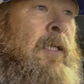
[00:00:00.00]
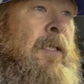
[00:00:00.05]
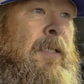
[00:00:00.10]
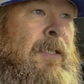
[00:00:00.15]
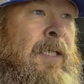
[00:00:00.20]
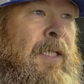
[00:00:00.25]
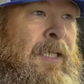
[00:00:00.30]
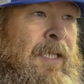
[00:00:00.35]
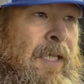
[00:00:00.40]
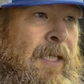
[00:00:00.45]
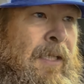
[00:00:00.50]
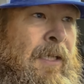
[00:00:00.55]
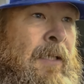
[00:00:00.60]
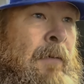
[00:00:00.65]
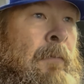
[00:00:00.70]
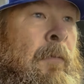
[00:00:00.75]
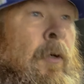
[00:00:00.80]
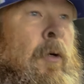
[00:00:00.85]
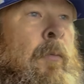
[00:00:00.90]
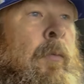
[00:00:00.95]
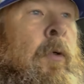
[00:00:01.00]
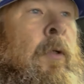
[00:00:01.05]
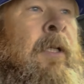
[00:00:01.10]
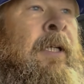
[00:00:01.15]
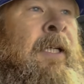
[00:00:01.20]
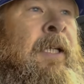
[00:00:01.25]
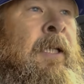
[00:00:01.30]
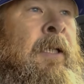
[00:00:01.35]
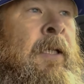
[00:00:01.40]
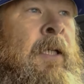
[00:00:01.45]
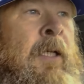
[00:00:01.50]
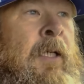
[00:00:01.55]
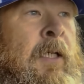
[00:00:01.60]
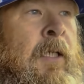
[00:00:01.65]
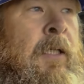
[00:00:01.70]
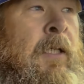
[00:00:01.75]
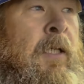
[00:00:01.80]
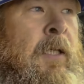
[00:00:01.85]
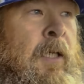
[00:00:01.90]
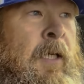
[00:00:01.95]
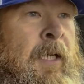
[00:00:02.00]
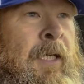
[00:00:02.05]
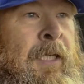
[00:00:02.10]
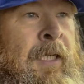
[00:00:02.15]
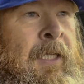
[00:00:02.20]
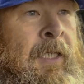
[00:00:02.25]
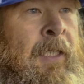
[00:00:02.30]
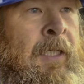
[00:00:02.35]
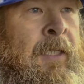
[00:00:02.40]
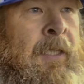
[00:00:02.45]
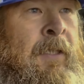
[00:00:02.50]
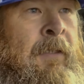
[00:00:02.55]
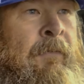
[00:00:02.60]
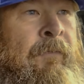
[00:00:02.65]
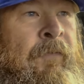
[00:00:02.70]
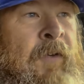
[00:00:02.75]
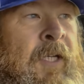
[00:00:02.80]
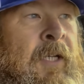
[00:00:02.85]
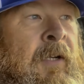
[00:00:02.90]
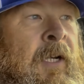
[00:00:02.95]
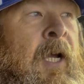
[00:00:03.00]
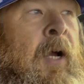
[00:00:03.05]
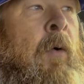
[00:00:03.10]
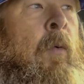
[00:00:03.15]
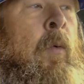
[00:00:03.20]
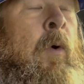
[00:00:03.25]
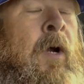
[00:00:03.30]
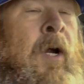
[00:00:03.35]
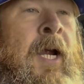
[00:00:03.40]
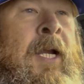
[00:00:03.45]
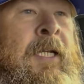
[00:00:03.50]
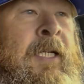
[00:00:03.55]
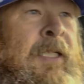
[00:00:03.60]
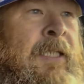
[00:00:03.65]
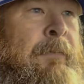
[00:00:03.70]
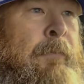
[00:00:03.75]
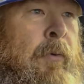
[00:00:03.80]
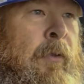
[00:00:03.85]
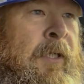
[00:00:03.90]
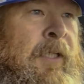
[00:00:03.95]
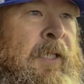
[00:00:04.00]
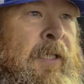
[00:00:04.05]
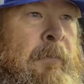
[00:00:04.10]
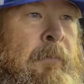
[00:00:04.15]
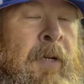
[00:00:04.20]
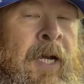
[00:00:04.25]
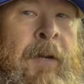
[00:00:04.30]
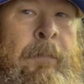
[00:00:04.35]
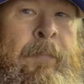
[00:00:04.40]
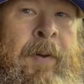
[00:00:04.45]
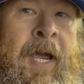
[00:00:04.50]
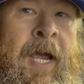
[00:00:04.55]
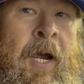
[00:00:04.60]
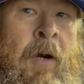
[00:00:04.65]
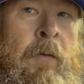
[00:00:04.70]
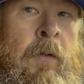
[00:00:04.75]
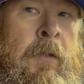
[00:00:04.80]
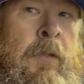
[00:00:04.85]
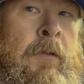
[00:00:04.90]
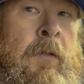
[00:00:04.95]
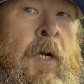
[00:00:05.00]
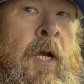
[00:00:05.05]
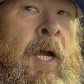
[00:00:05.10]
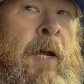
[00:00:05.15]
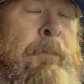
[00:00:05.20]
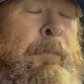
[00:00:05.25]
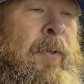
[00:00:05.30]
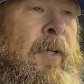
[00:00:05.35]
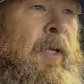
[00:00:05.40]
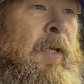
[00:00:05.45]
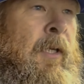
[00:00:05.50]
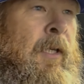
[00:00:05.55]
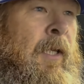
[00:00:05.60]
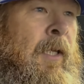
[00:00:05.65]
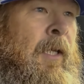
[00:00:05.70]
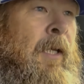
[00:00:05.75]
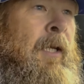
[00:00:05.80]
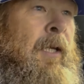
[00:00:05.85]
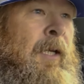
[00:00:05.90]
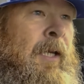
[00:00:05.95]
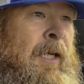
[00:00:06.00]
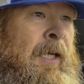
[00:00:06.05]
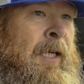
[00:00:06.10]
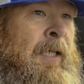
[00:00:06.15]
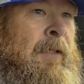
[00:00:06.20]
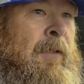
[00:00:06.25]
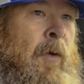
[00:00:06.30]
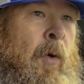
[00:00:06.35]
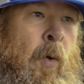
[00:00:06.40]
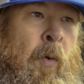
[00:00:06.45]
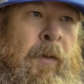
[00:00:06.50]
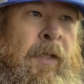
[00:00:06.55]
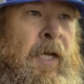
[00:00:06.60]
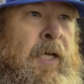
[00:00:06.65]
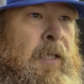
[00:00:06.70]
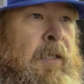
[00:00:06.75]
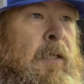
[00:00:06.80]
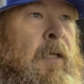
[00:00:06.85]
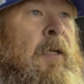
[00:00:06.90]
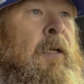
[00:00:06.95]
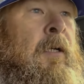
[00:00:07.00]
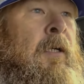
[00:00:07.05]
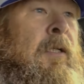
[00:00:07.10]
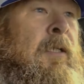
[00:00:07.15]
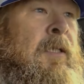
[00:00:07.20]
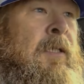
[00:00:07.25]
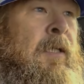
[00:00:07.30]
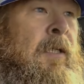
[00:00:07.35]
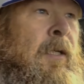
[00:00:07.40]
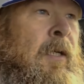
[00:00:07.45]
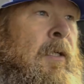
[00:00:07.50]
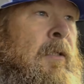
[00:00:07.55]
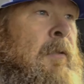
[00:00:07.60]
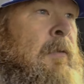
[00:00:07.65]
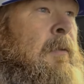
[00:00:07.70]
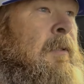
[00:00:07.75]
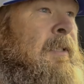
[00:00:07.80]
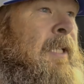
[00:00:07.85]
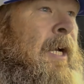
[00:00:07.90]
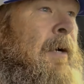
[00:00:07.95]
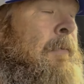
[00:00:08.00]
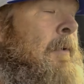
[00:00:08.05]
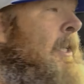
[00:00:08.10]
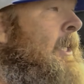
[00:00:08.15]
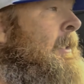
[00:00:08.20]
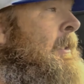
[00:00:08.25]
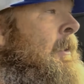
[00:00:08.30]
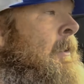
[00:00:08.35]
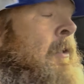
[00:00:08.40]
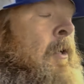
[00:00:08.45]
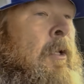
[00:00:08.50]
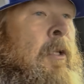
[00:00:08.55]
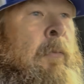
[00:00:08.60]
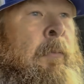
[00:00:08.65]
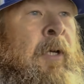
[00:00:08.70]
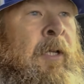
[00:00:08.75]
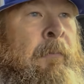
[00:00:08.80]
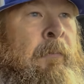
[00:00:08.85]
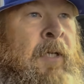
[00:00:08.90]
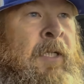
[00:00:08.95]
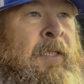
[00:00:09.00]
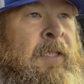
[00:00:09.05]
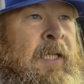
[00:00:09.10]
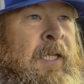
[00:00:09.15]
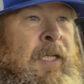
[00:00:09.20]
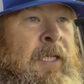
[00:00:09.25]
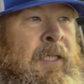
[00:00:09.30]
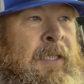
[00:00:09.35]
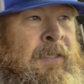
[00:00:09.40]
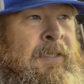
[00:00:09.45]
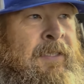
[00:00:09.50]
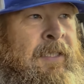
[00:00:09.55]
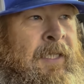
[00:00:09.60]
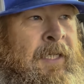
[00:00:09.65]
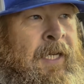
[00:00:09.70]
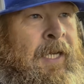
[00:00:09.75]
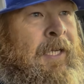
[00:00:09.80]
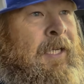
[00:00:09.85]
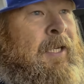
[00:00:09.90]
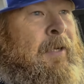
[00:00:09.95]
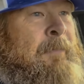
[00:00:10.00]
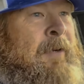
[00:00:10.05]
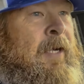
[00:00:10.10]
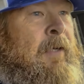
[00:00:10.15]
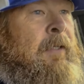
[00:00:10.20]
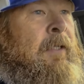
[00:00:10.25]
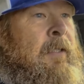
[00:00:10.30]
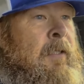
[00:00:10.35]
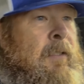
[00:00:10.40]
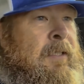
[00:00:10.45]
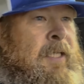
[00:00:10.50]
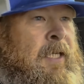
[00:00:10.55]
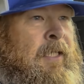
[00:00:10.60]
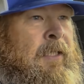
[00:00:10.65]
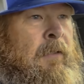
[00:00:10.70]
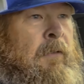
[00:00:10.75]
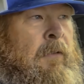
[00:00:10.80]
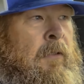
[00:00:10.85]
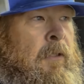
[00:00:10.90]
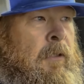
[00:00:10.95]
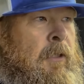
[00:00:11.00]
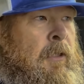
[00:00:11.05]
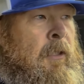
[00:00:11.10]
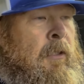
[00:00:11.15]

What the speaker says: to get the mobile in, and figure out where I need to bring in my power drop and the whole 9 yards. That way I can call them on Monday and say, hey, come out here, take a look,